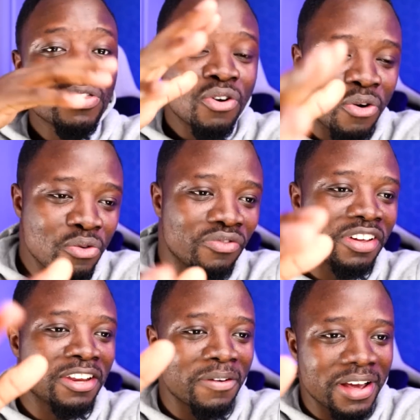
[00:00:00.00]
We can
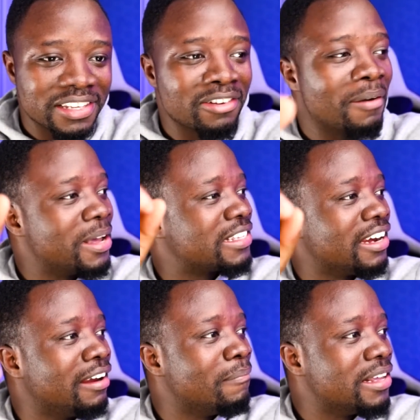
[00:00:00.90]
video, we see your best
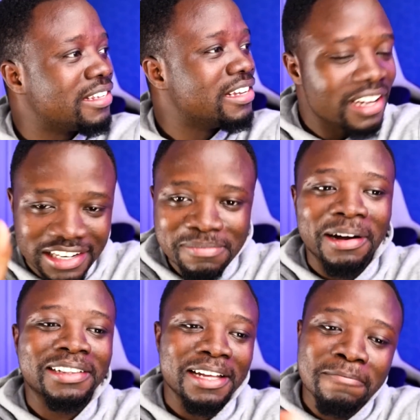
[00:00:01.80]
sending message. Eddie
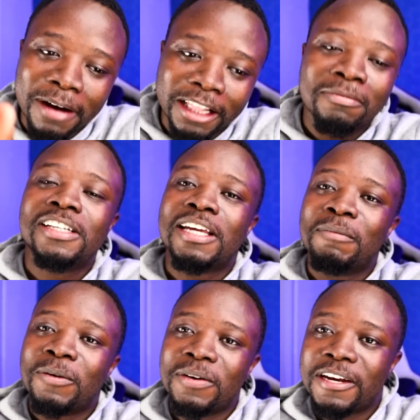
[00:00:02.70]
Martin, but mention
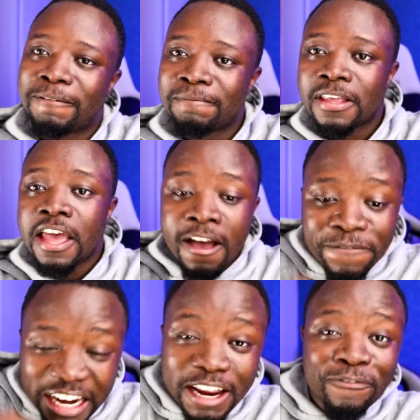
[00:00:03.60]
me holding.
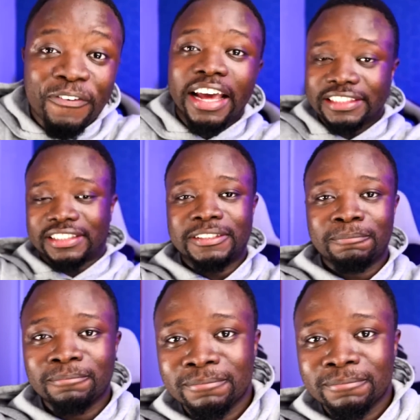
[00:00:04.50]
Funny face!